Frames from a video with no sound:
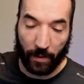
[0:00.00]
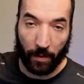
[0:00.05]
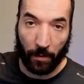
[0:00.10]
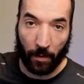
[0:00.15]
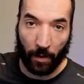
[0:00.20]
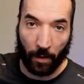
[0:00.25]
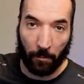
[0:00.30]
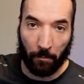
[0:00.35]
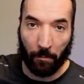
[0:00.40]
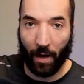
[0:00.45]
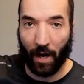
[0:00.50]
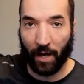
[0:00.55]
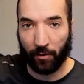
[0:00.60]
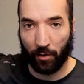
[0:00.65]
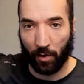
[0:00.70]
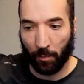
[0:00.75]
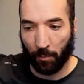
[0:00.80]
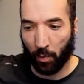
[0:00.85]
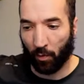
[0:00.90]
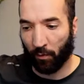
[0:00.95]
a
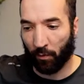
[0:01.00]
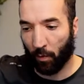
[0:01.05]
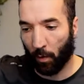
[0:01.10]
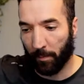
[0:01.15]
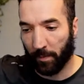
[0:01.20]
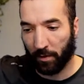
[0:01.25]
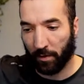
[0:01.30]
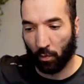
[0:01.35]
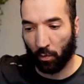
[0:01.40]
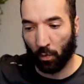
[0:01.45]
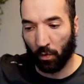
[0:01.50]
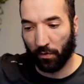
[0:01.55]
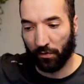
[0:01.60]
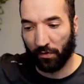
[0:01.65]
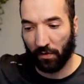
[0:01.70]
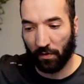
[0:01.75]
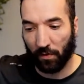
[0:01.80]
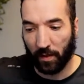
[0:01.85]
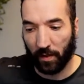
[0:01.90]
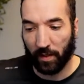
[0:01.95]
moderate performance will
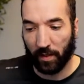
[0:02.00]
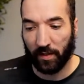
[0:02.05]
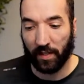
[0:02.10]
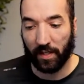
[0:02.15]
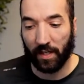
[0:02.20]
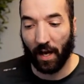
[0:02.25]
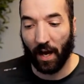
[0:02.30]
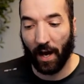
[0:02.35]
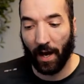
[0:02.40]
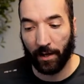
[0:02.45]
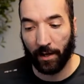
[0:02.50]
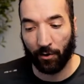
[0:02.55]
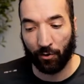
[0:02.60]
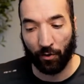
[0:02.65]
see the higher